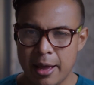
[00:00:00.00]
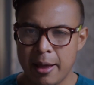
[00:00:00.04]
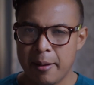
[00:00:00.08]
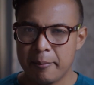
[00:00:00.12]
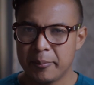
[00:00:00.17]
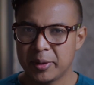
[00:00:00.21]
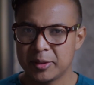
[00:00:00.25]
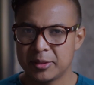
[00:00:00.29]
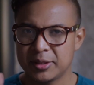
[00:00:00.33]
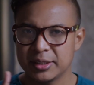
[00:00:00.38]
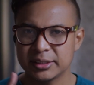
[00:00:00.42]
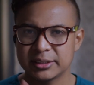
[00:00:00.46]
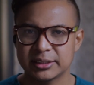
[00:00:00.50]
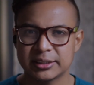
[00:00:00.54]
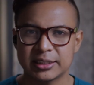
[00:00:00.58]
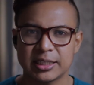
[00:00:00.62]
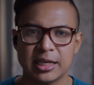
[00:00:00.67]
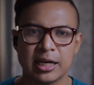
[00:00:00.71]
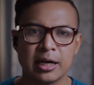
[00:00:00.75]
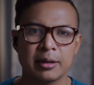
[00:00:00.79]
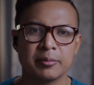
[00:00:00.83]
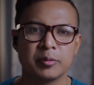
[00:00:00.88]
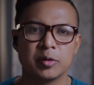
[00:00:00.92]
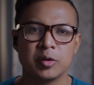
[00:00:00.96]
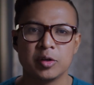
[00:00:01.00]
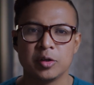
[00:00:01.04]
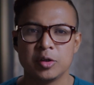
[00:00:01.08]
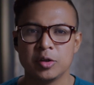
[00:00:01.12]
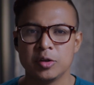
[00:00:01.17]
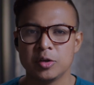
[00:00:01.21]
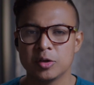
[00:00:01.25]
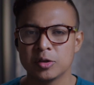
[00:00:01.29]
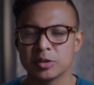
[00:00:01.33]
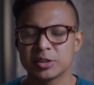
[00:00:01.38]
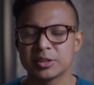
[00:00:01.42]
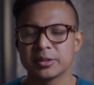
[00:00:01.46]
but this time
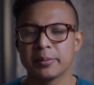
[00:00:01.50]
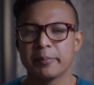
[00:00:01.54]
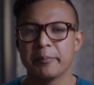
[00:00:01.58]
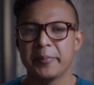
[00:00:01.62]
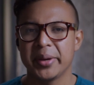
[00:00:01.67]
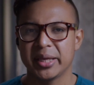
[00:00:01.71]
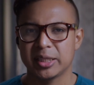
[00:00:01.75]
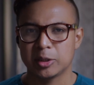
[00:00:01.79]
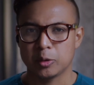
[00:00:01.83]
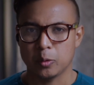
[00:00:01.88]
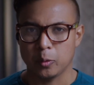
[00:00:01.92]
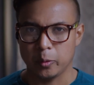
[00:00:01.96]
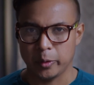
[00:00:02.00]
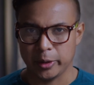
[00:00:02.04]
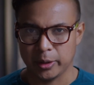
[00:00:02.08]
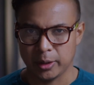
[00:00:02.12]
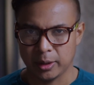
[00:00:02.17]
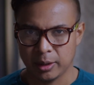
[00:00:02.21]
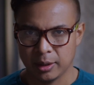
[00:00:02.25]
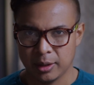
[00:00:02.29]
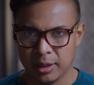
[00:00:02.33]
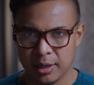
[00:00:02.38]
using Bitcoin.